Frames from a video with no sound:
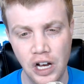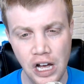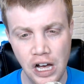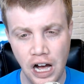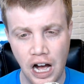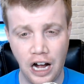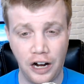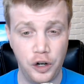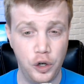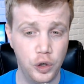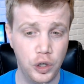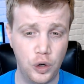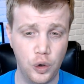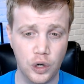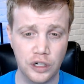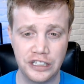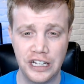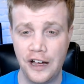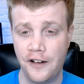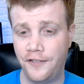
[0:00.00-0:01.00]
Uh, CUDA
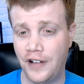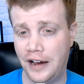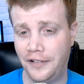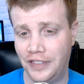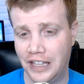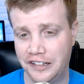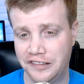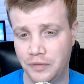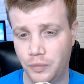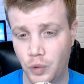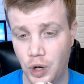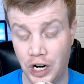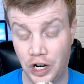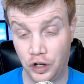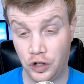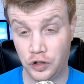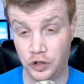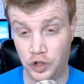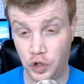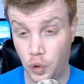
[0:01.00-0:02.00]
cores,
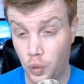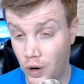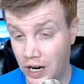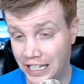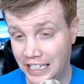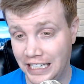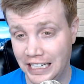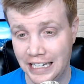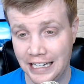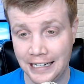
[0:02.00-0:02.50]
5,120.